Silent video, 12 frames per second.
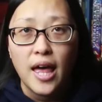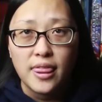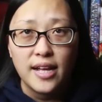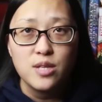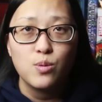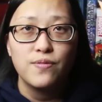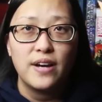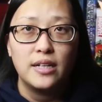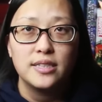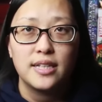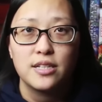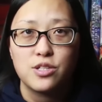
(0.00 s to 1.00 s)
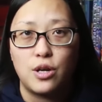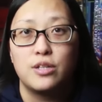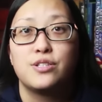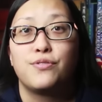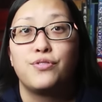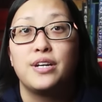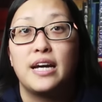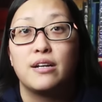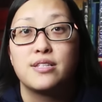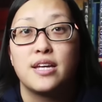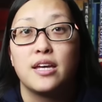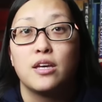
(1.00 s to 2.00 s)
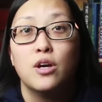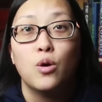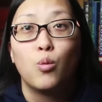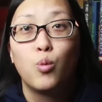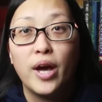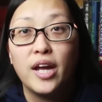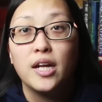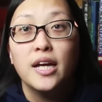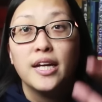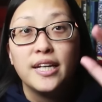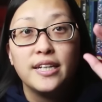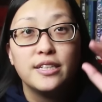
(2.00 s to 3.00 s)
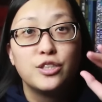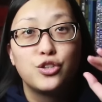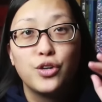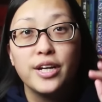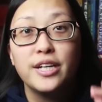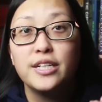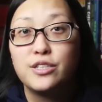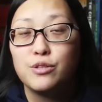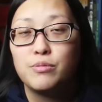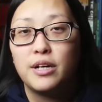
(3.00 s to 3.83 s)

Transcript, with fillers: and that's when Valentine starts to freak out, saying, wait, he is drinking too